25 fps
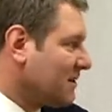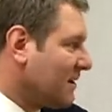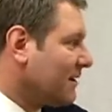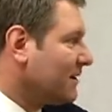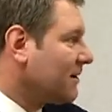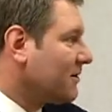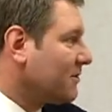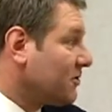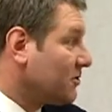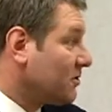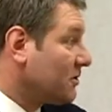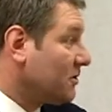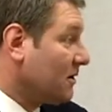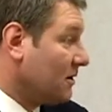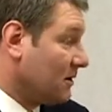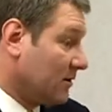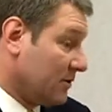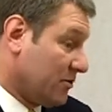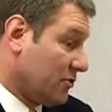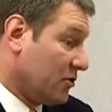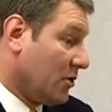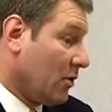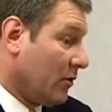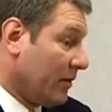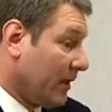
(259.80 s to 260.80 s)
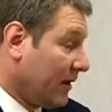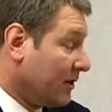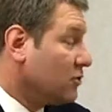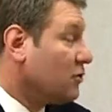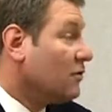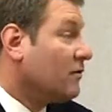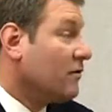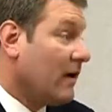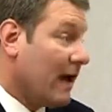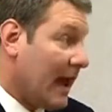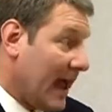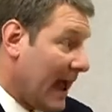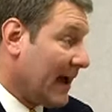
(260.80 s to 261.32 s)
then to, sh to show that
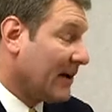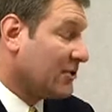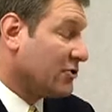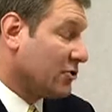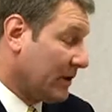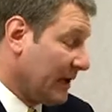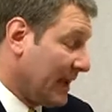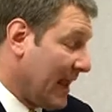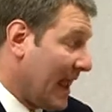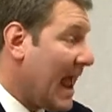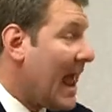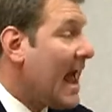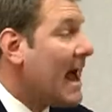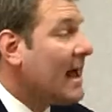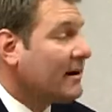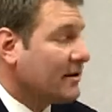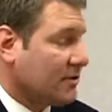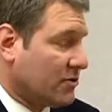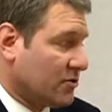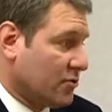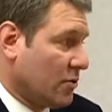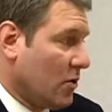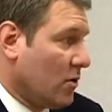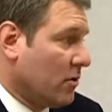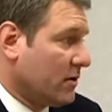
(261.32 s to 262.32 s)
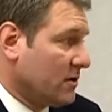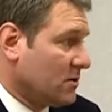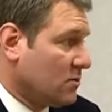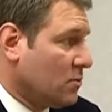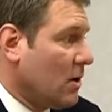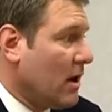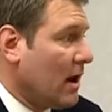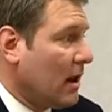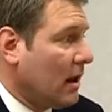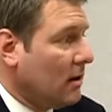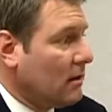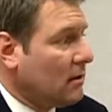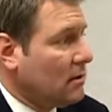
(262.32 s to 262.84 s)
you've actually had a stroke as
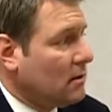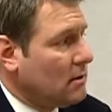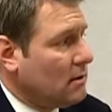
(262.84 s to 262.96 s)
well.